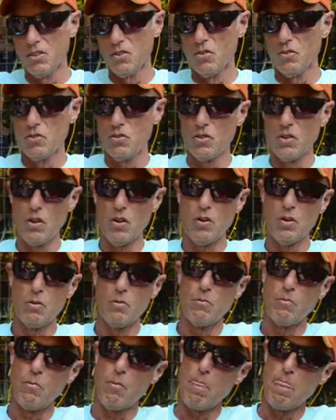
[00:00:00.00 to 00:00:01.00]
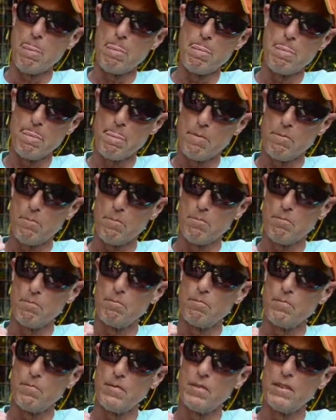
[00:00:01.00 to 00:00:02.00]
So
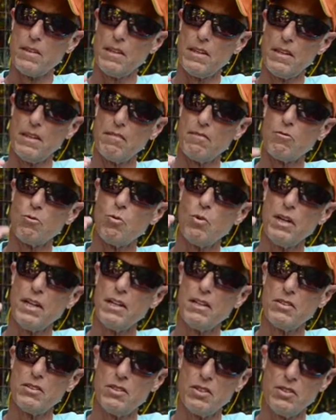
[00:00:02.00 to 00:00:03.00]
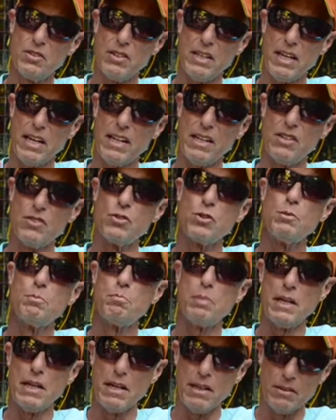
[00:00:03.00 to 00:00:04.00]
the way to do that is you
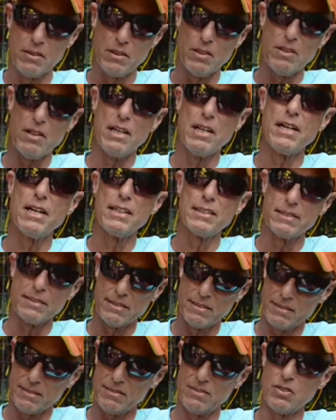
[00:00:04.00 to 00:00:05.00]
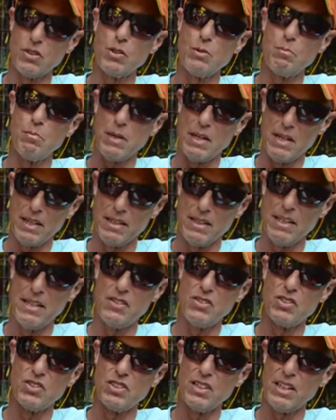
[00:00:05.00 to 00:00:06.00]
pound the grass. So you pound the
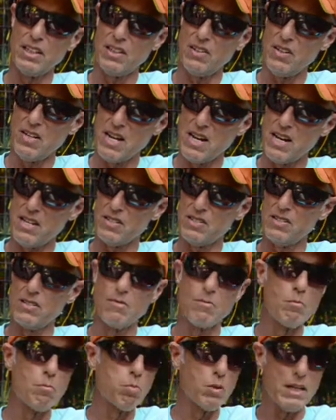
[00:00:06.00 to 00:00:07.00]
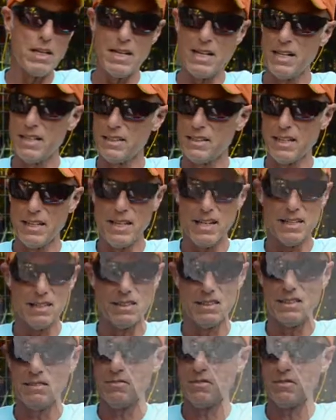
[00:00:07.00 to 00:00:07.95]
edges of that grass, blind casting,